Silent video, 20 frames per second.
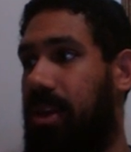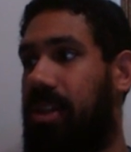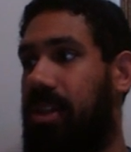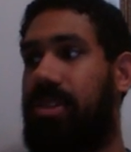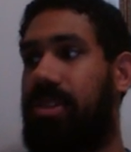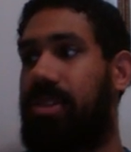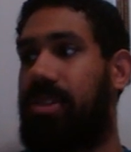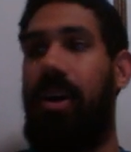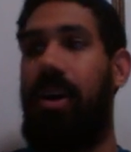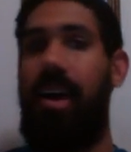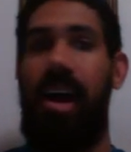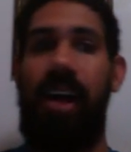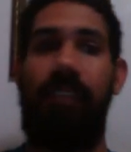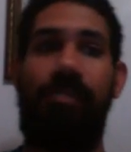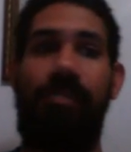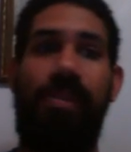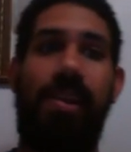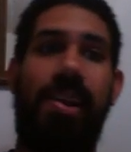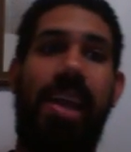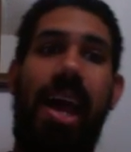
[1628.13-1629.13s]
So
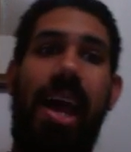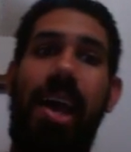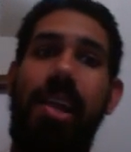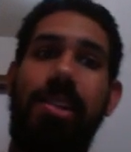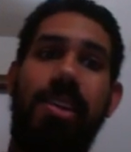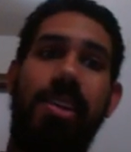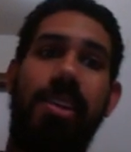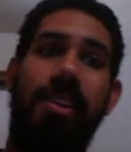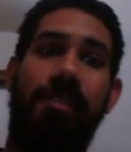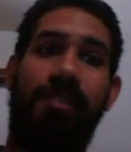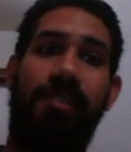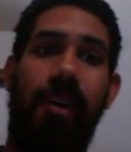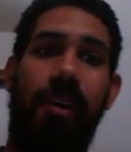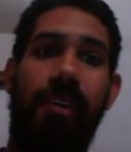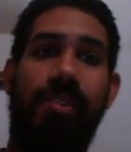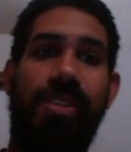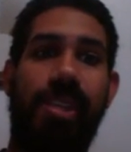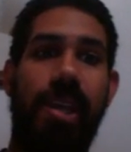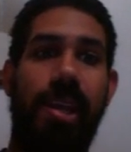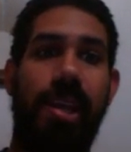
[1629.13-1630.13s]
after getting to the
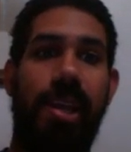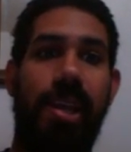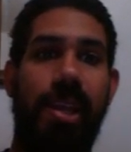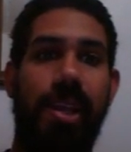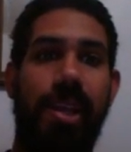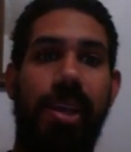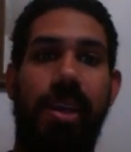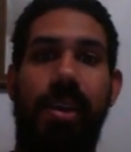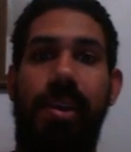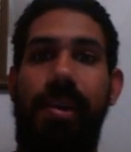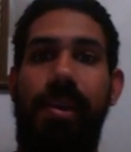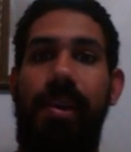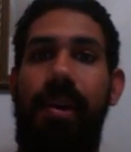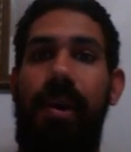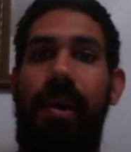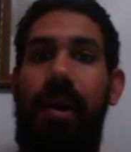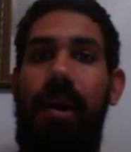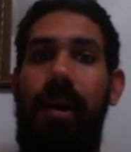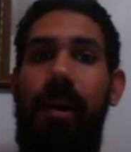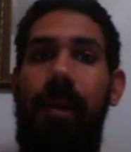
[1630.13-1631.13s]
4th city,
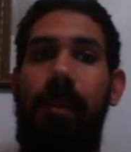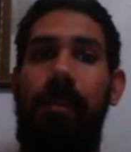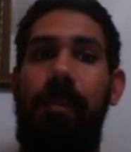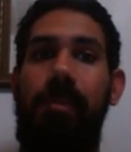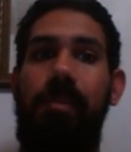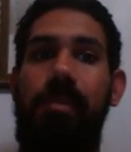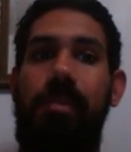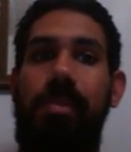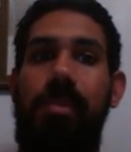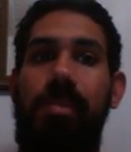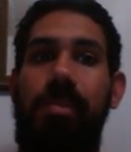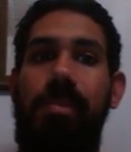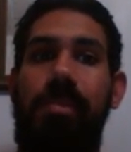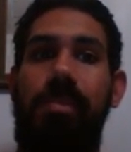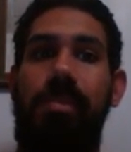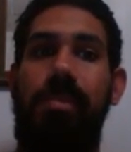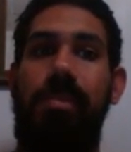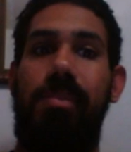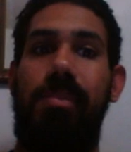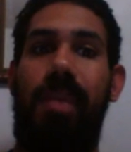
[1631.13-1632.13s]

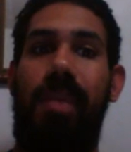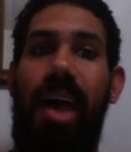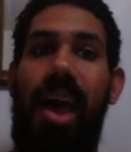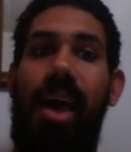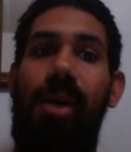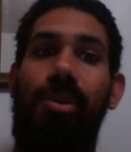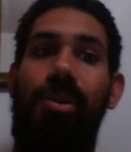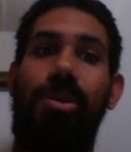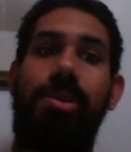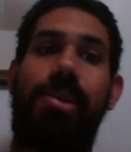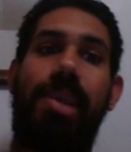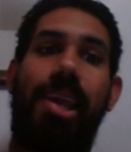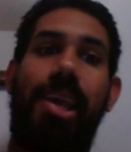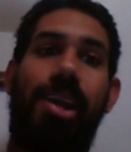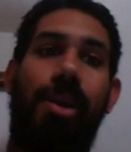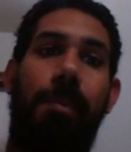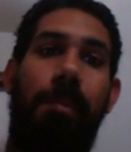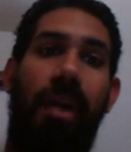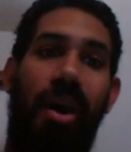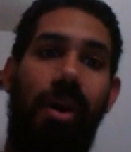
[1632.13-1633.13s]
I would take
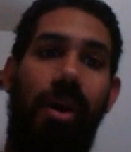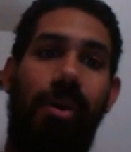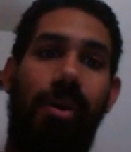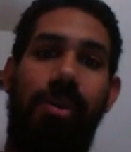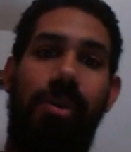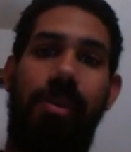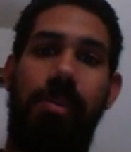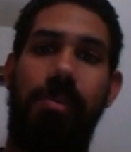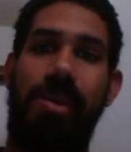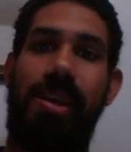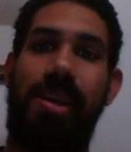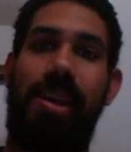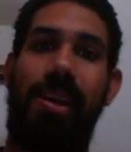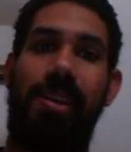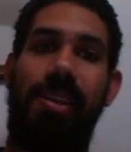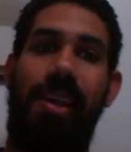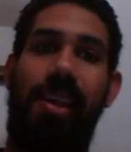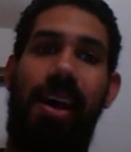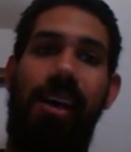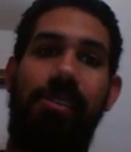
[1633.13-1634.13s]
a boat
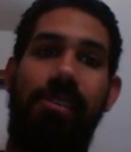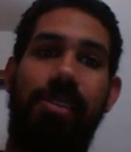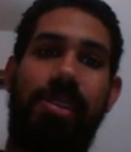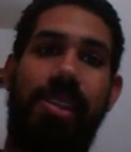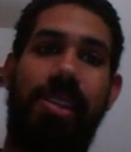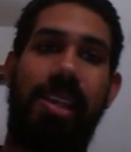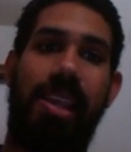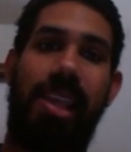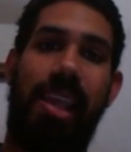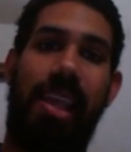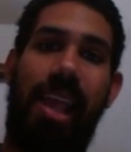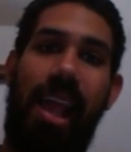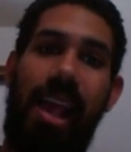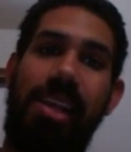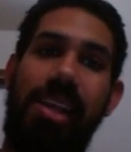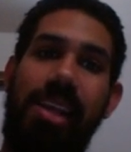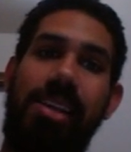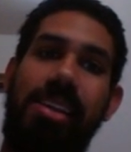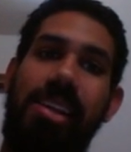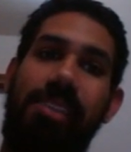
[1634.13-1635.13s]
because obviously,
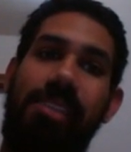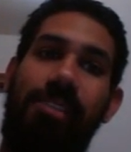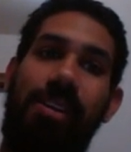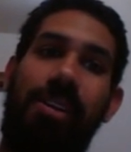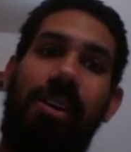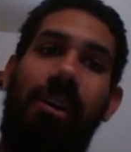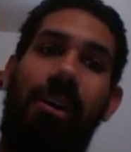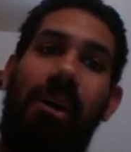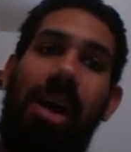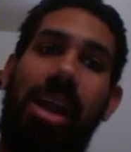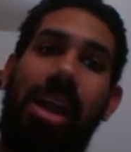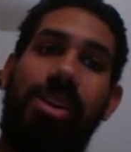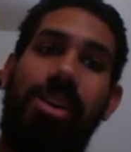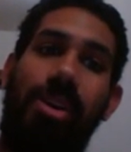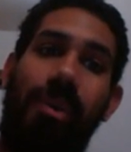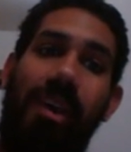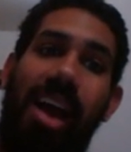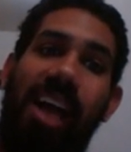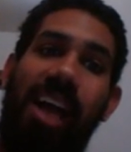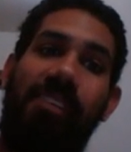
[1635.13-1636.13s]
even though I
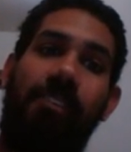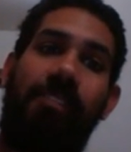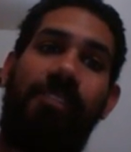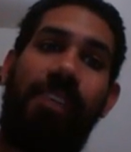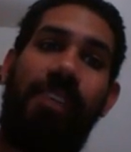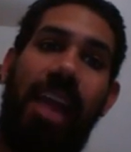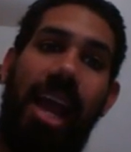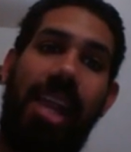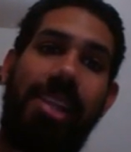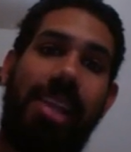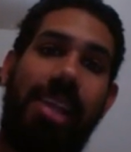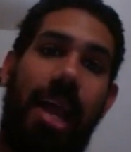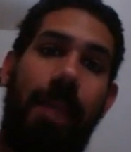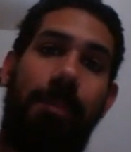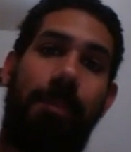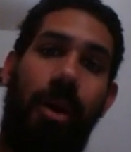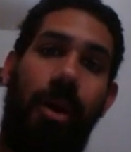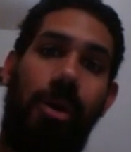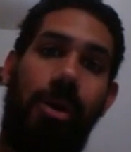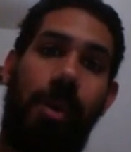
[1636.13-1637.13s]
do have a flying
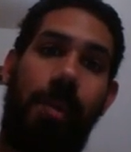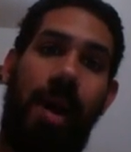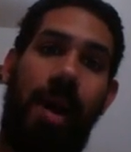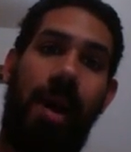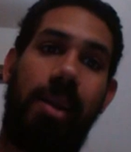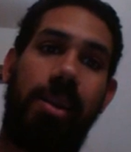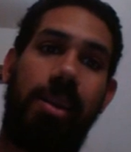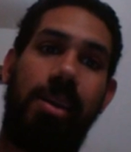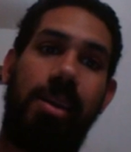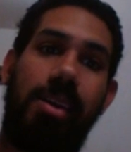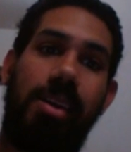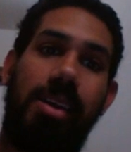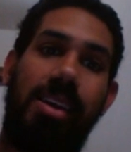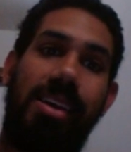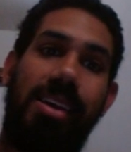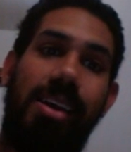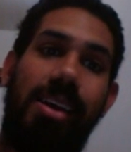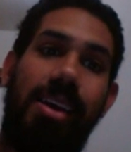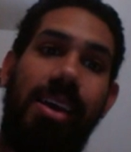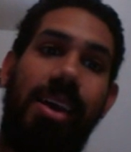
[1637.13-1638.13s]
type Pokemon,
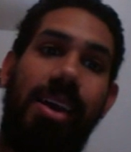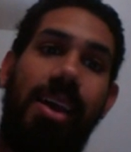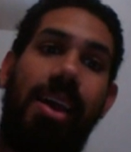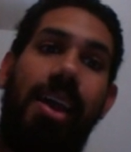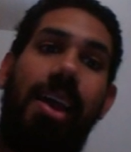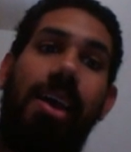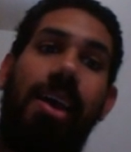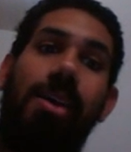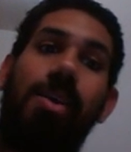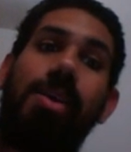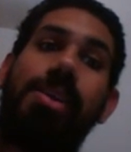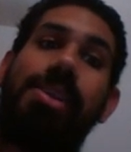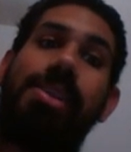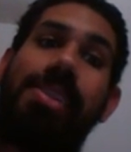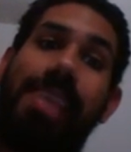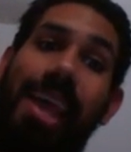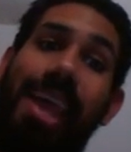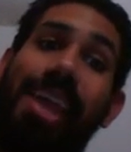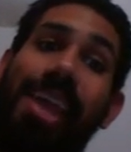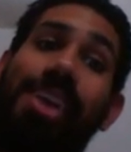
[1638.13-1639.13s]
it would
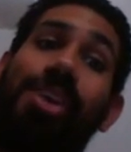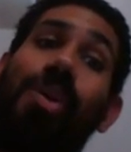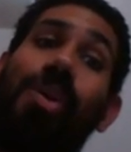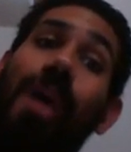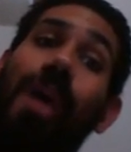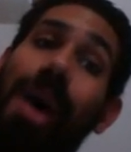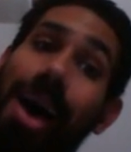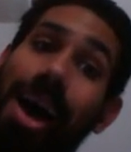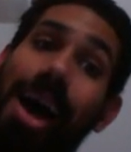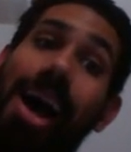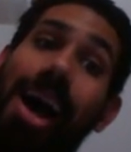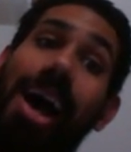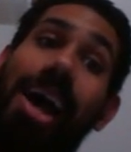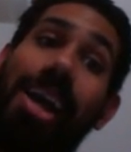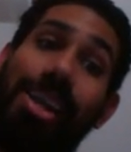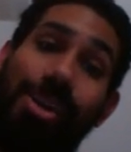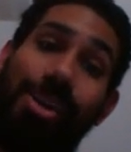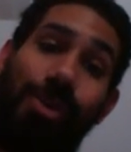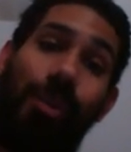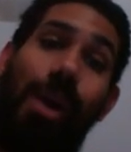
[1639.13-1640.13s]
take
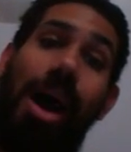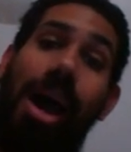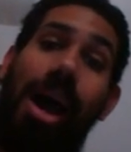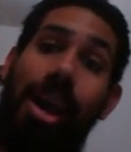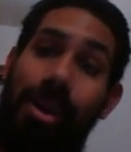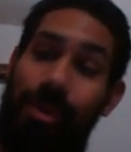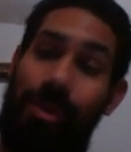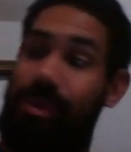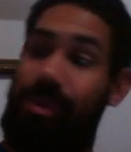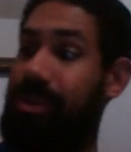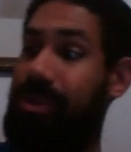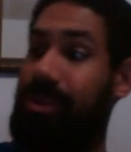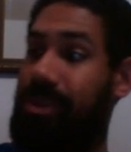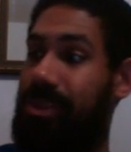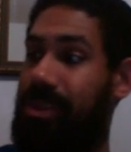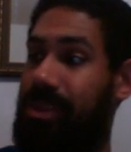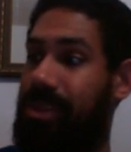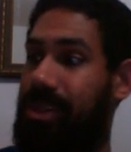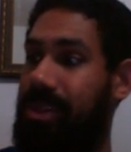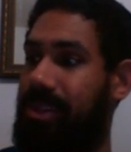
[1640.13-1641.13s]
quite a while
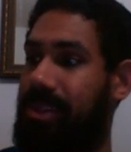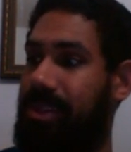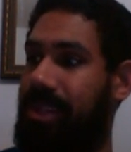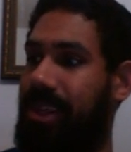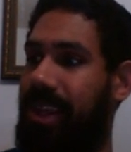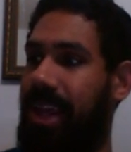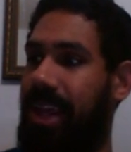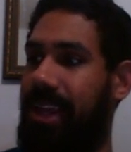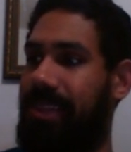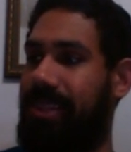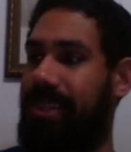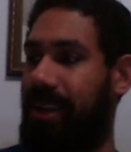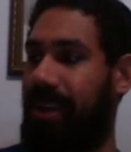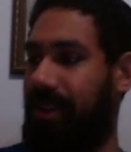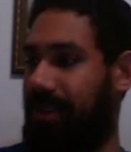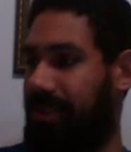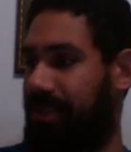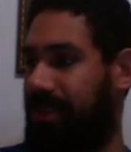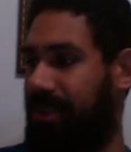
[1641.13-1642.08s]
to get there.